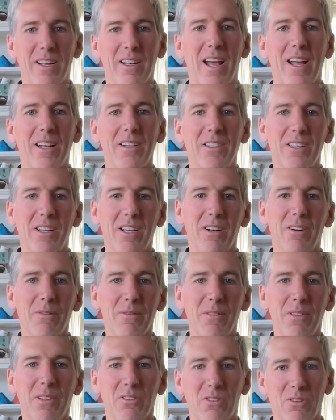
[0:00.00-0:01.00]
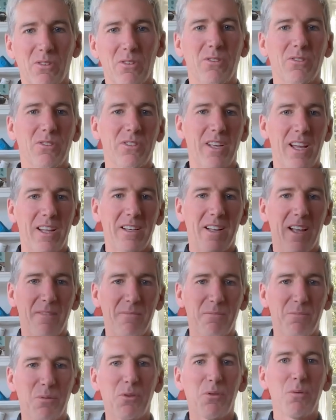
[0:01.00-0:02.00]
It had to get over these hurdles, it had to
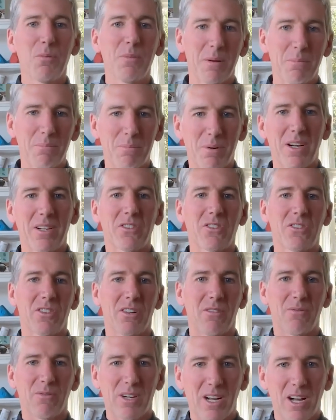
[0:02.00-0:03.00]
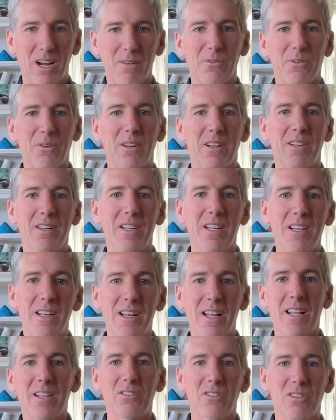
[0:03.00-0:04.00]
have boom and busts and recovery, it
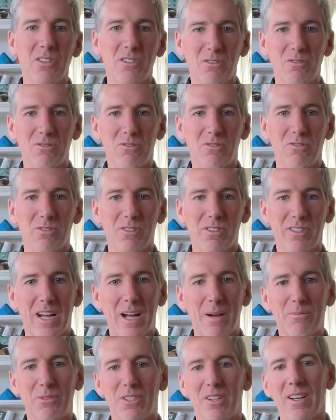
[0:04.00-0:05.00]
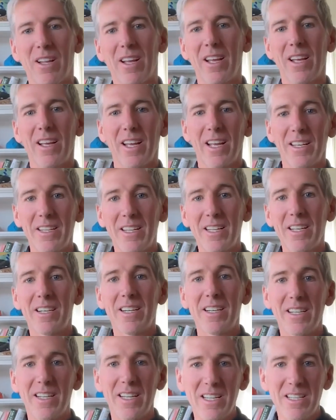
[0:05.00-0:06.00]
needed institutional adoption, it
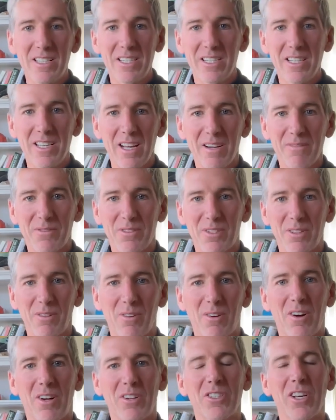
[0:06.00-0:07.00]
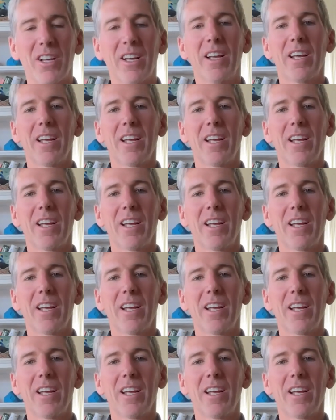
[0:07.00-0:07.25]
needed an ETF to launch,